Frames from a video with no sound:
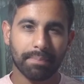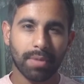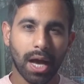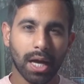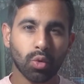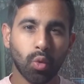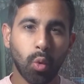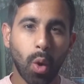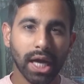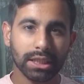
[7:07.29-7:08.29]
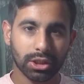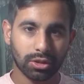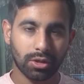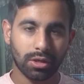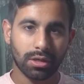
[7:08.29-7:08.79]
I'm not quite
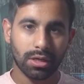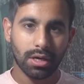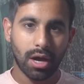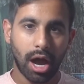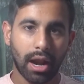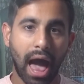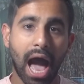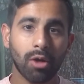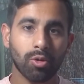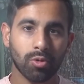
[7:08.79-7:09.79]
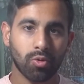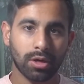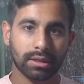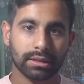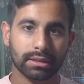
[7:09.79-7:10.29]
sure on how it
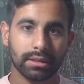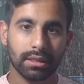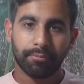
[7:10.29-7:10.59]
works.